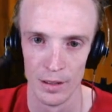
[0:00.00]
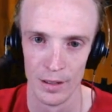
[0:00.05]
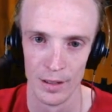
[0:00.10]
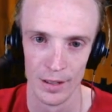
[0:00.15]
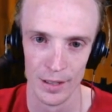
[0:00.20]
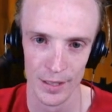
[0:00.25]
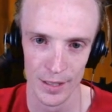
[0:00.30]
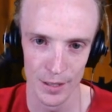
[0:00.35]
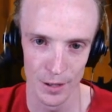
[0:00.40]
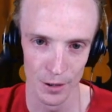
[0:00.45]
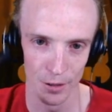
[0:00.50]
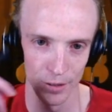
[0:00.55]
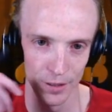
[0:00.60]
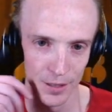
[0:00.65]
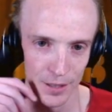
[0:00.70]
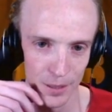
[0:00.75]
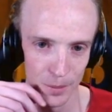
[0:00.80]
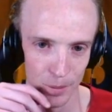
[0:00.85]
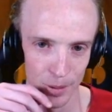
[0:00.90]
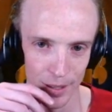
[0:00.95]
He's got the
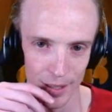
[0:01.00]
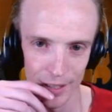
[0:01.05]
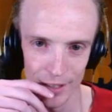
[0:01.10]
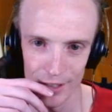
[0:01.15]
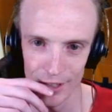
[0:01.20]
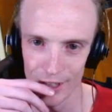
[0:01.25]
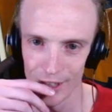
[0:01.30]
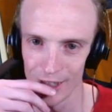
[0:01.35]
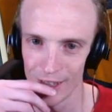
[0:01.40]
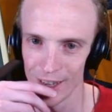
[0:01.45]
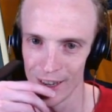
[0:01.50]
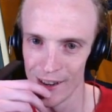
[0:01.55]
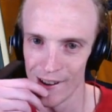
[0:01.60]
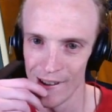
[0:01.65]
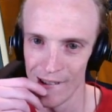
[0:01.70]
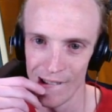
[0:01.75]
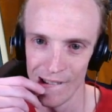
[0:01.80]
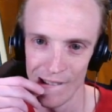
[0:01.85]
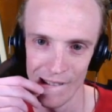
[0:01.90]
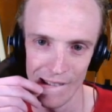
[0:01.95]
switch
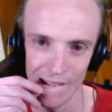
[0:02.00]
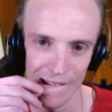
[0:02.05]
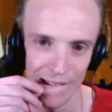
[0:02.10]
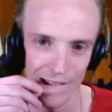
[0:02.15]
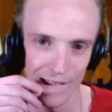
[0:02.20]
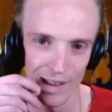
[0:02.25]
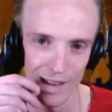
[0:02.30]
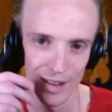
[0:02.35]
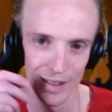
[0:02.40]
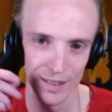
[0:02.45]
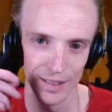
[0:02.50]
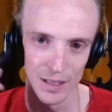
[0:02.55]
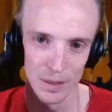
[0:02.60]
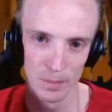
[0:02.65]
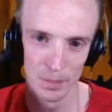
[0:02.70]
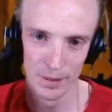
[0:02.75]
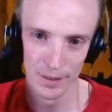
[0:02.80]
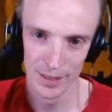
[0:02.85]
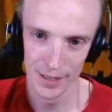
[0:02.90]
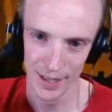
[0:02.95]
to
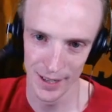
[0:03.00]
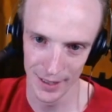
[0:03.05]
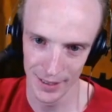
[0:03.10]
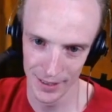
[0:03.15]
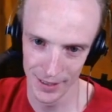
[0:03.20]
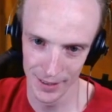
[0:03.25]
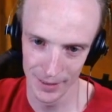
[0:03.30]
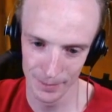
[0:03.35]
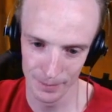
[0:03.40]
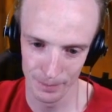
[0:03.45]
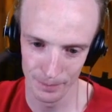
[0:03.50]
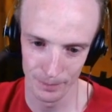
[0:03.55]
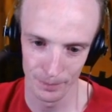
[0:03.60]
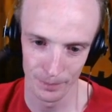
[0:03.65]
protect it.